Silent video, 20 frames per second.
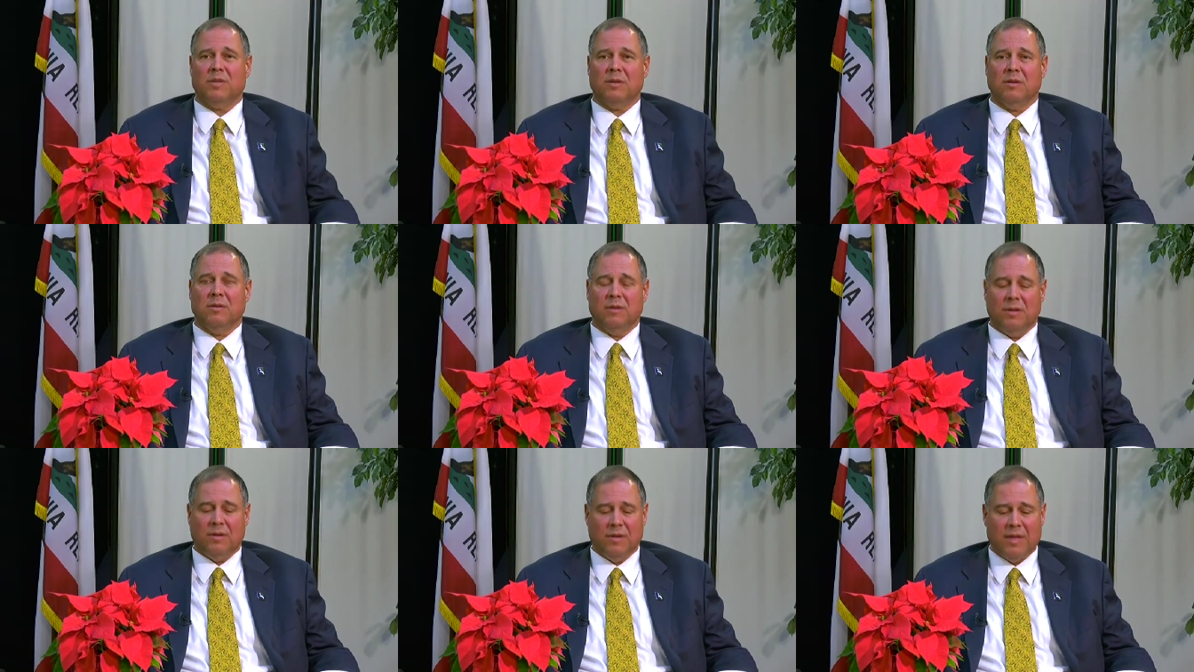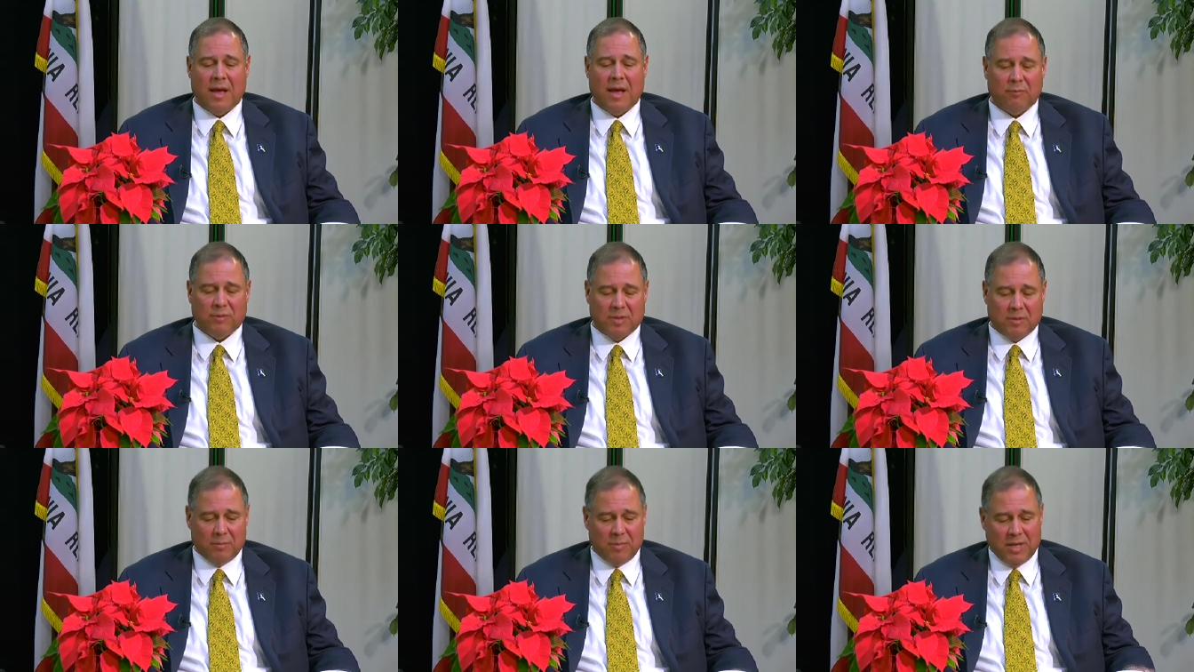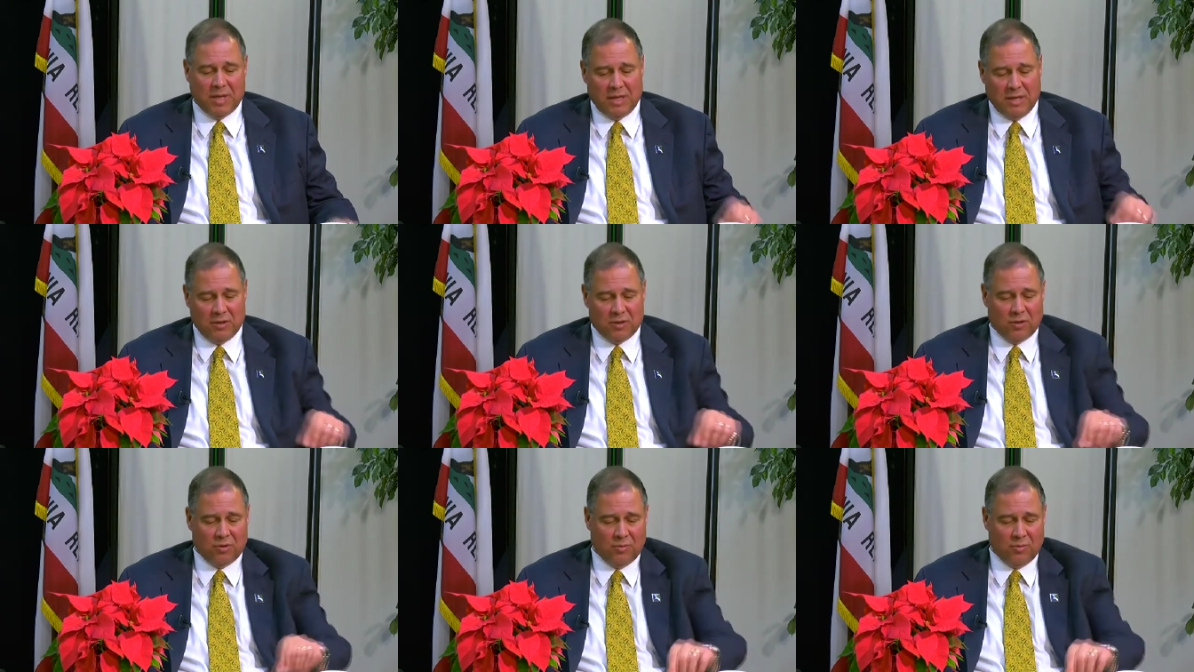so you know that was a
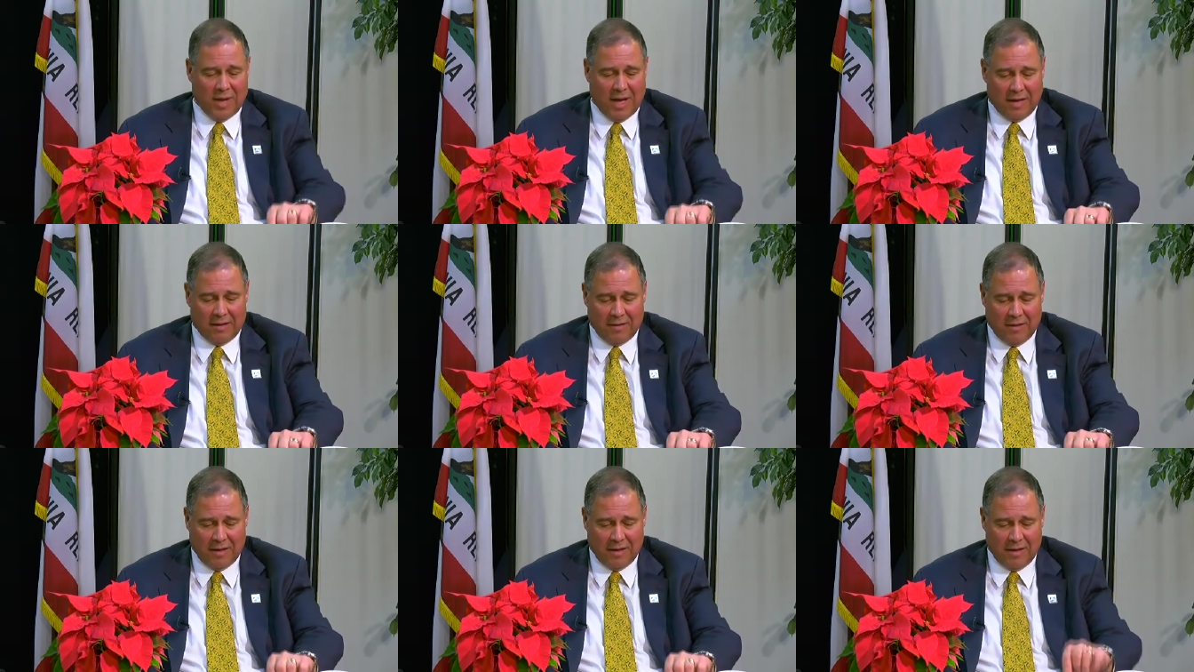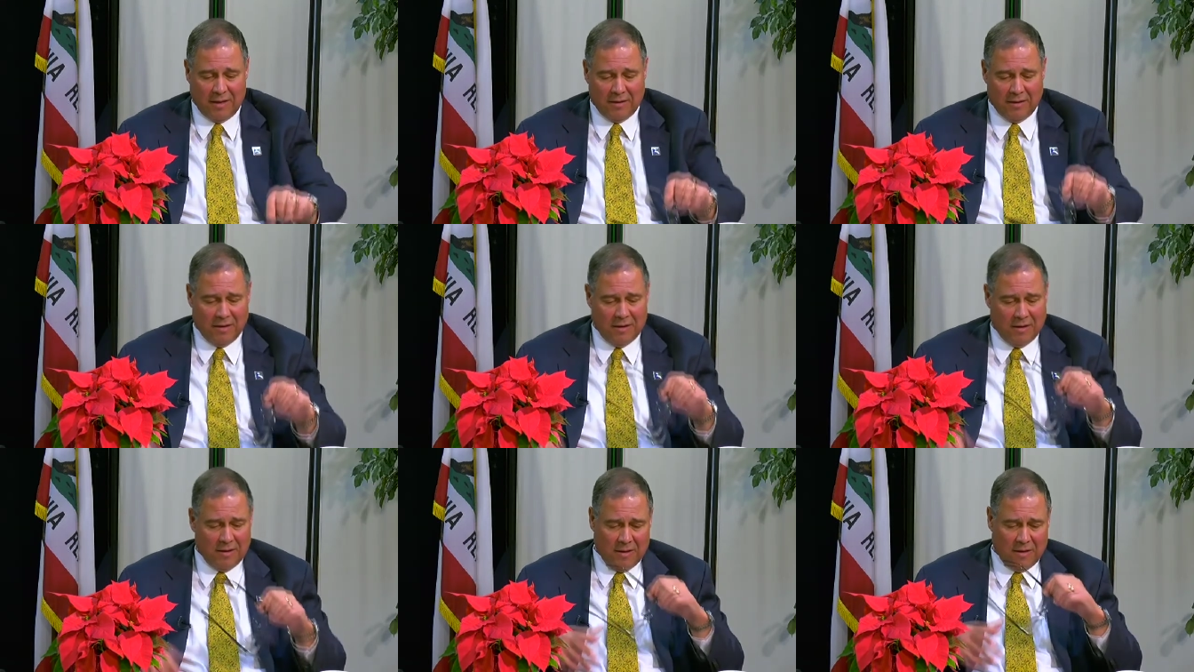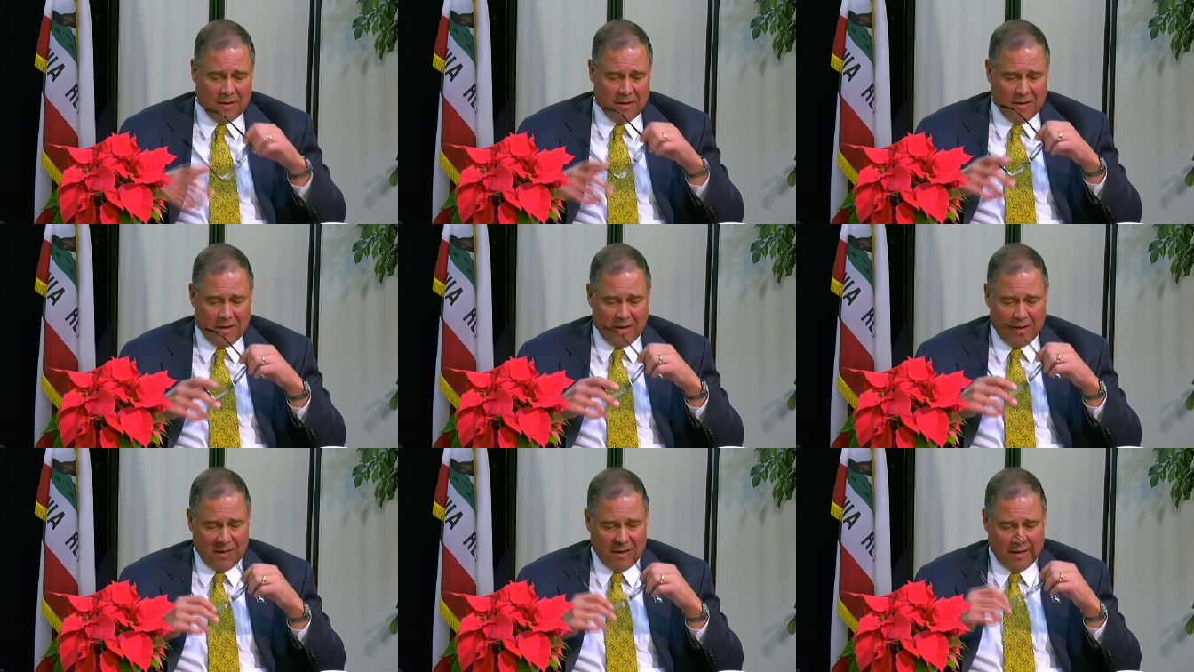big issue back then.
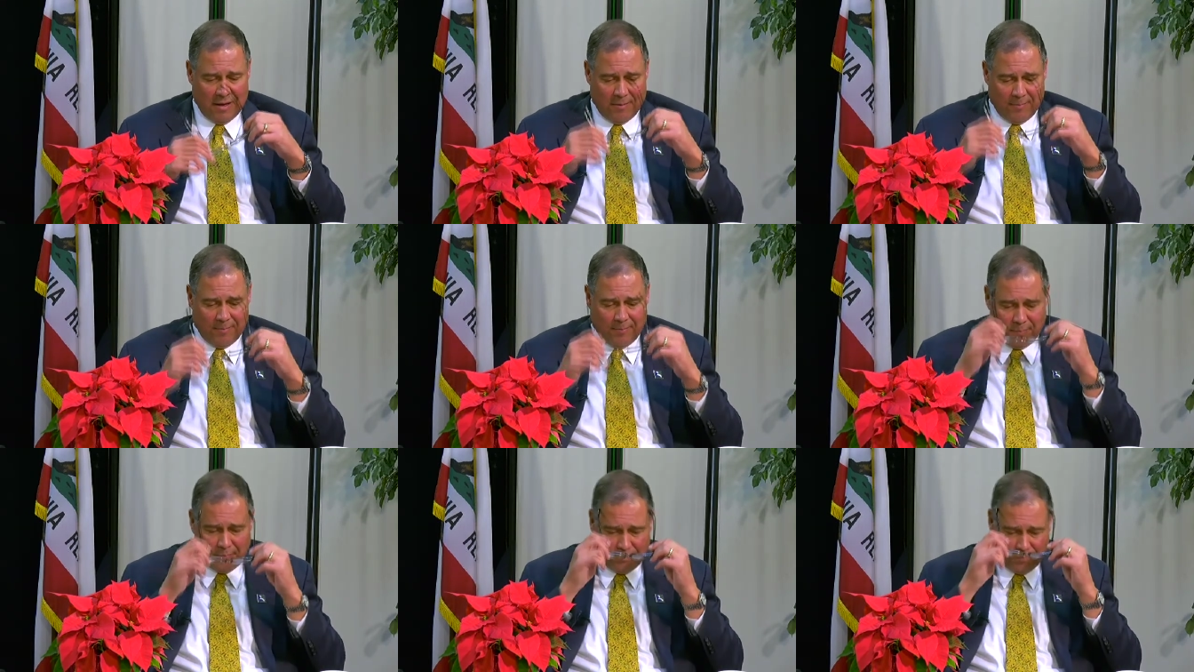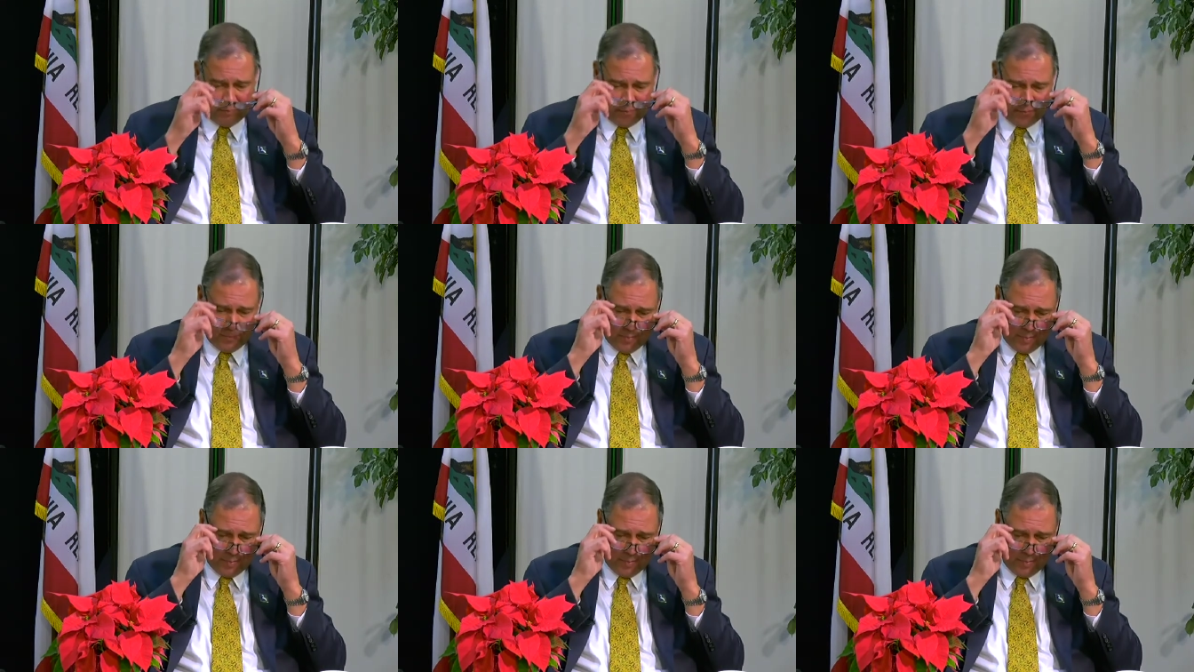Um,